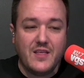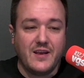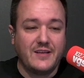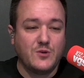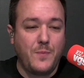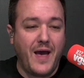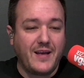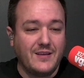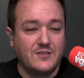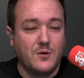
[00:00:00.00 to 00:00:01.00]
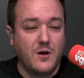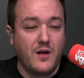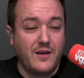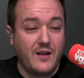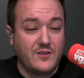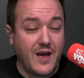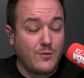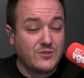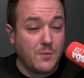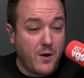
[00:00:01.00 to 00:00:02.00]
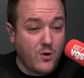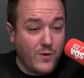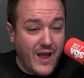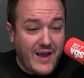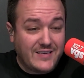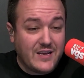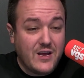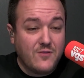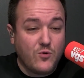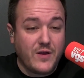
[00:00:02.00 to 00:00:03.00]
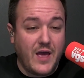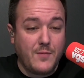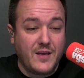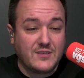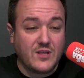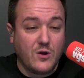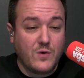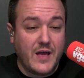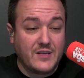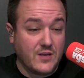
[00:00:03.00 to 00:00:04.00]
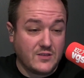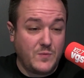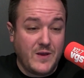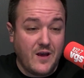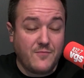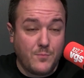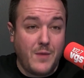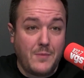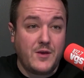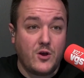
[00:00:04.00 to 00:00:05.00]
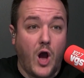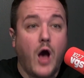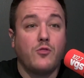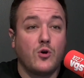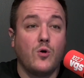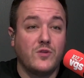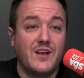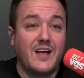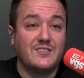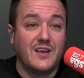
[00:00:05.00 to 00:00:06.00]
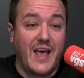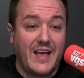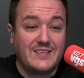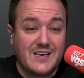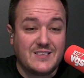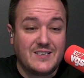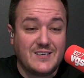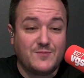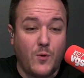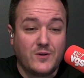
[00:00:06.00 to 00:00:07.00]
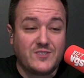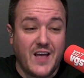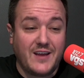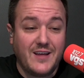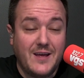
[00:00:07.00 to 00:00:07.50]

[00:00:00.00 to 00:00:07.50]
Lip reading: The Knights are back in town tomorrow night for a game against the Hurricanes. Speaking of, maybe you caught the Golden Knights on AT&T Sportsnet.